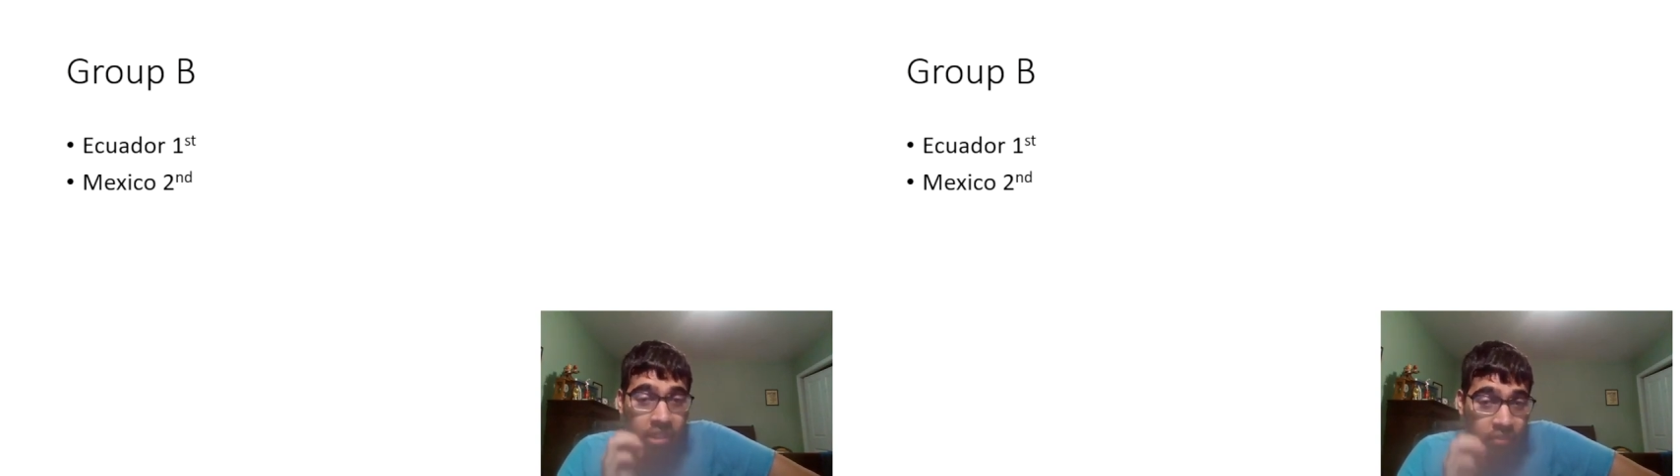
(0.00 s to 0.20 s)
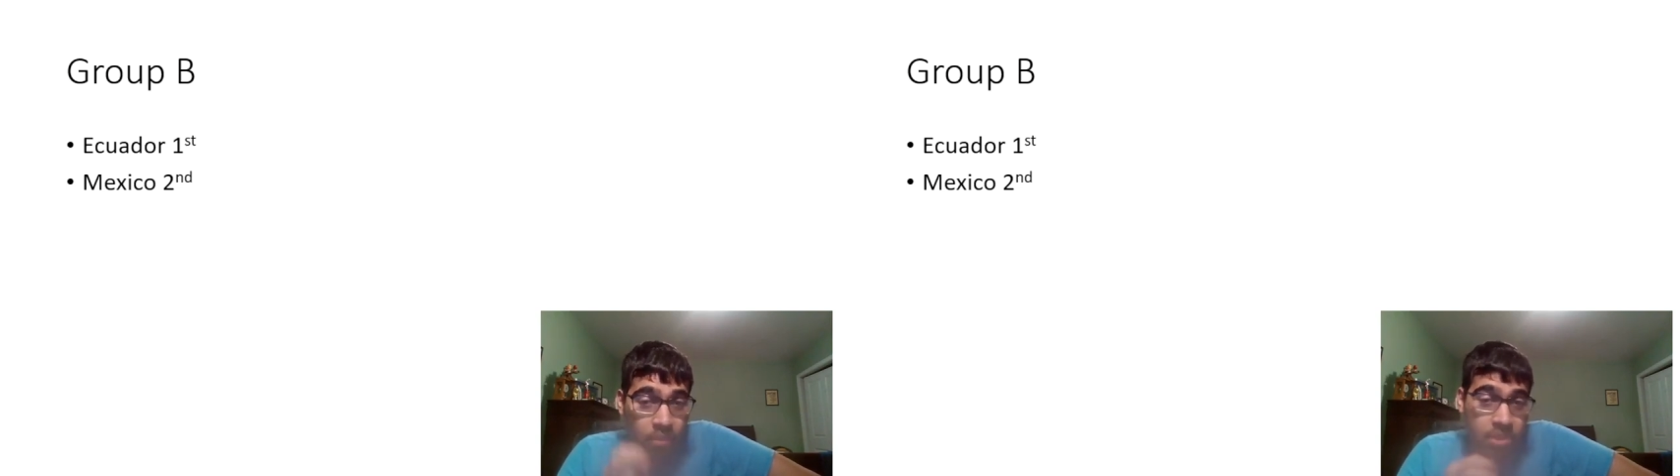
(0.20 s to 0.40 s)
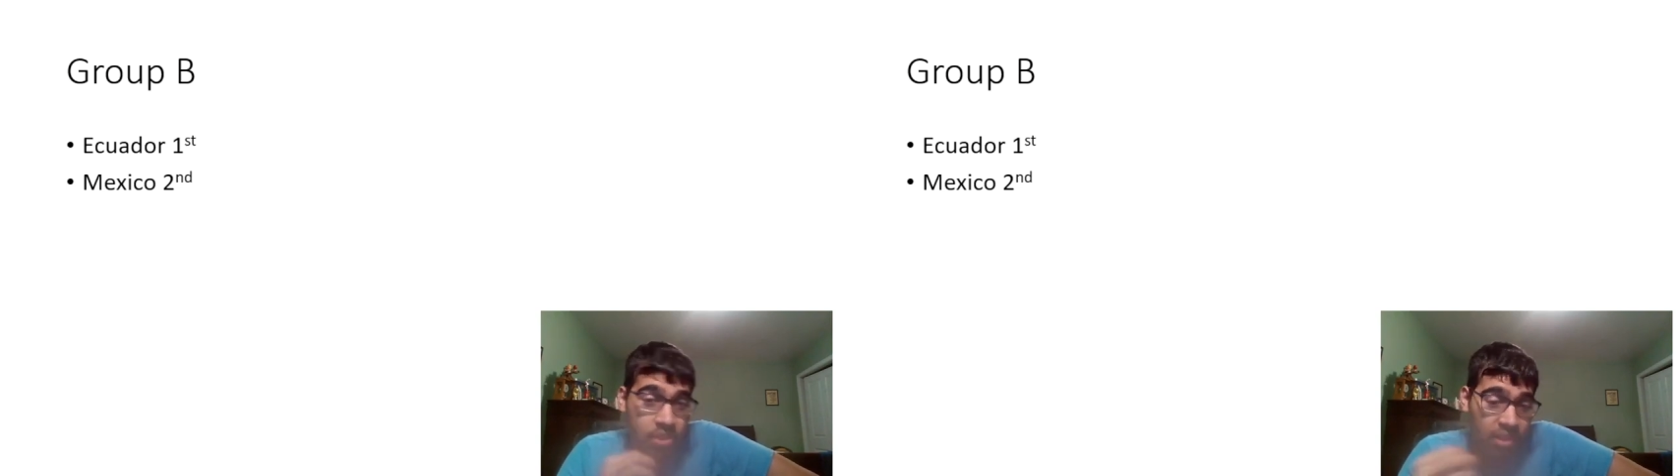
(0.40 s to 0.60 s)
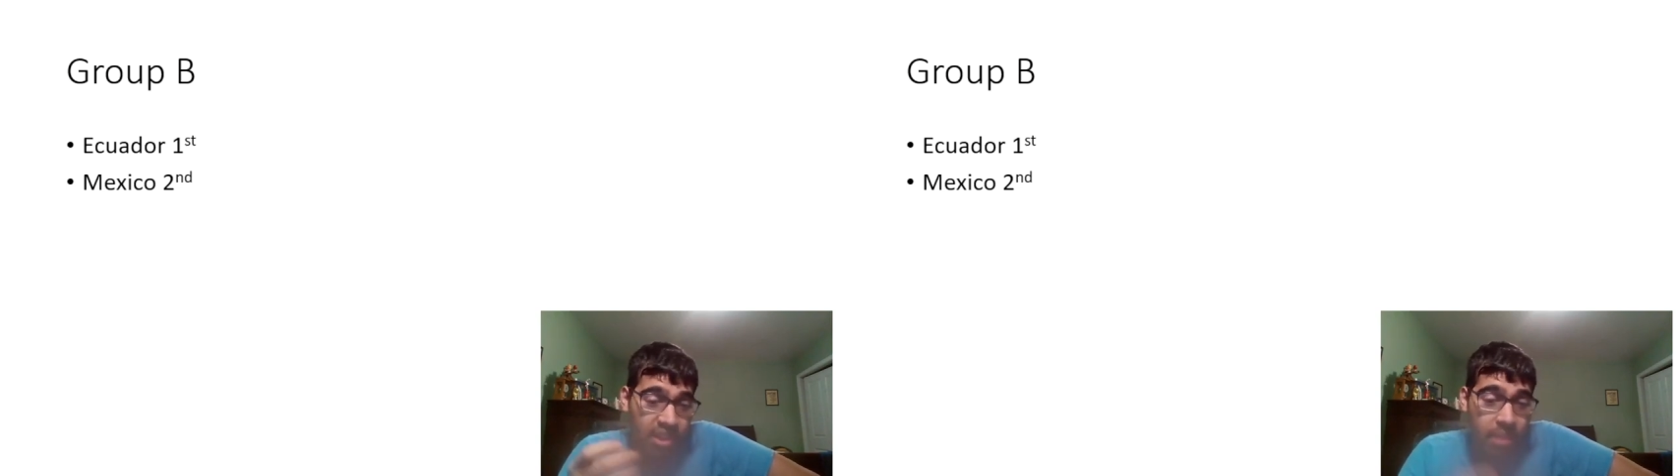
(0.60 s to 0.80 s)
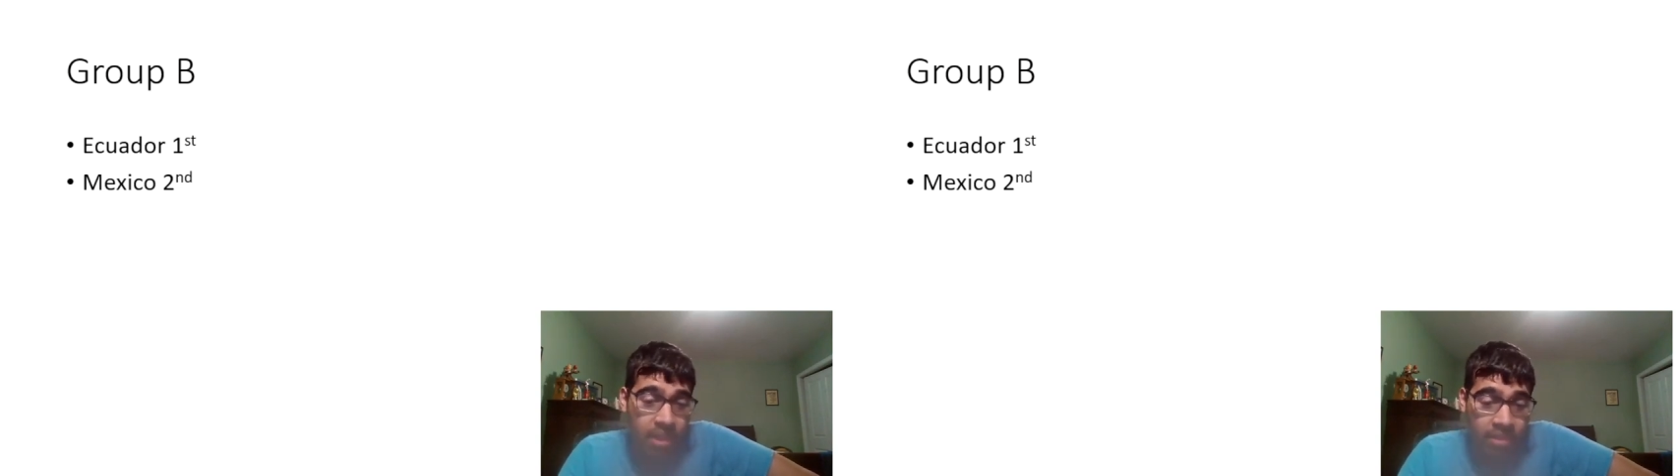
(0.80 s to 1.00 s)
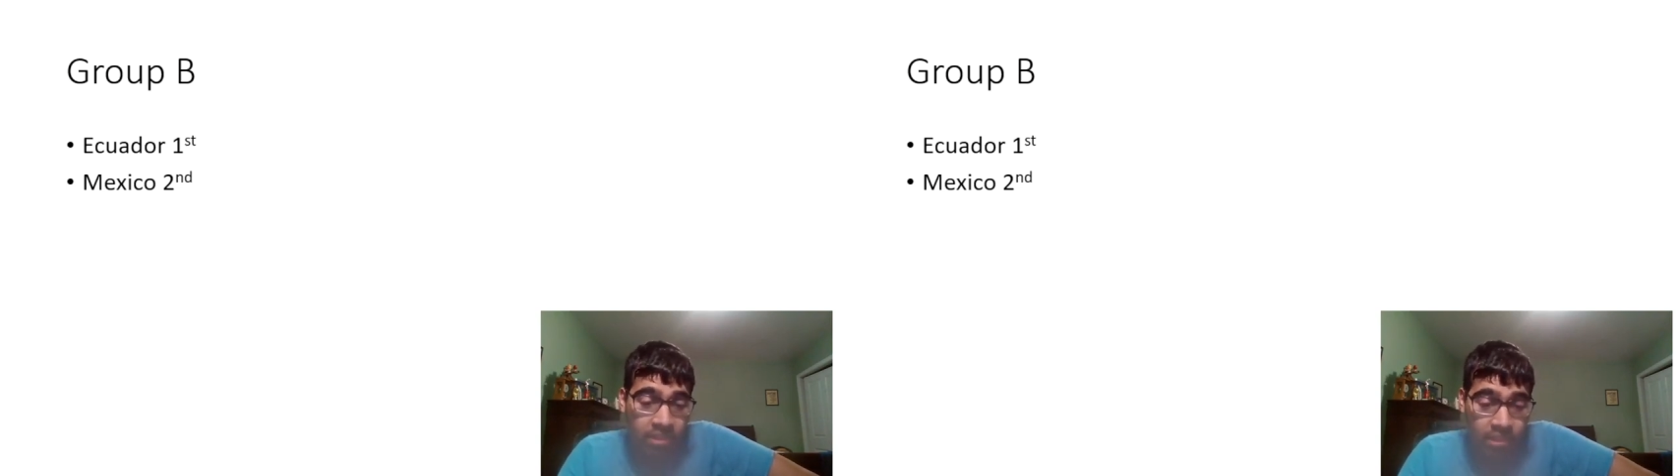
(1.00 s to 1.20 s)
for me, they're gonna make things